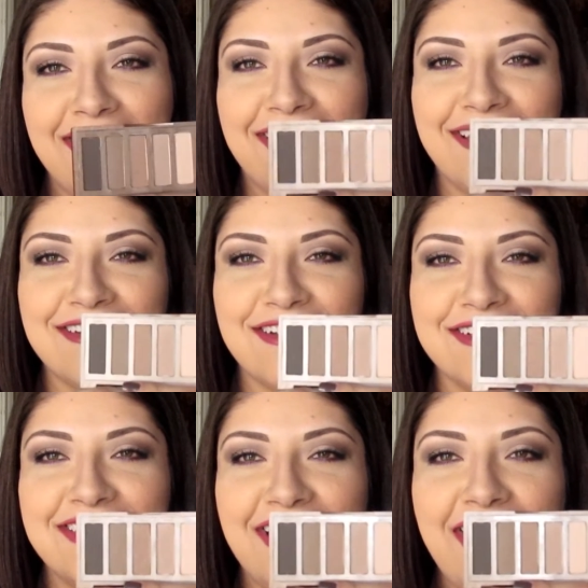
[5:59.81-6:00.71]
I can't
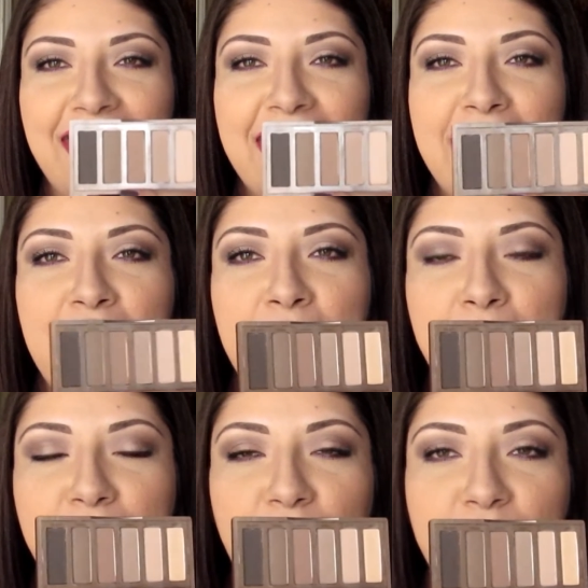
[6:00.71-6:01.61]
talk today,
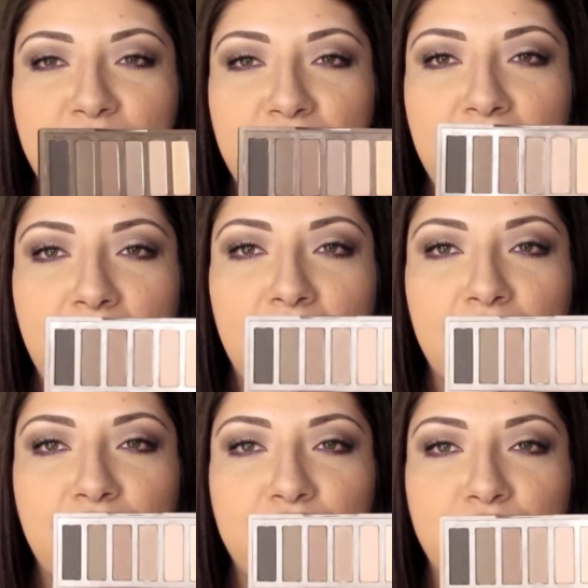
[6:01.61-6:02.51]
but those are the
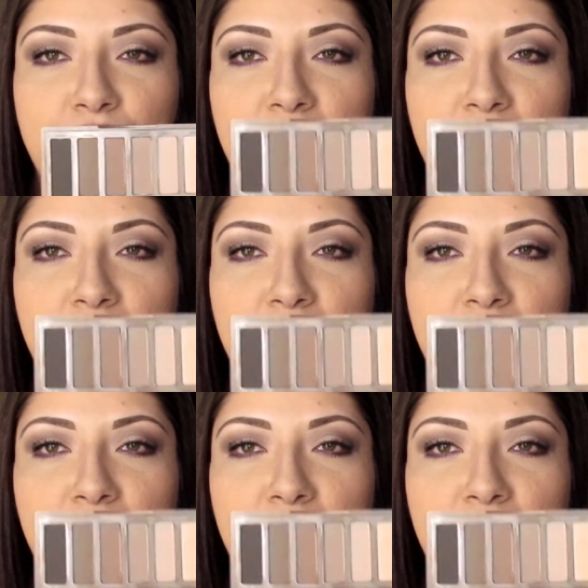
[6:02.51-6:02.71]
colors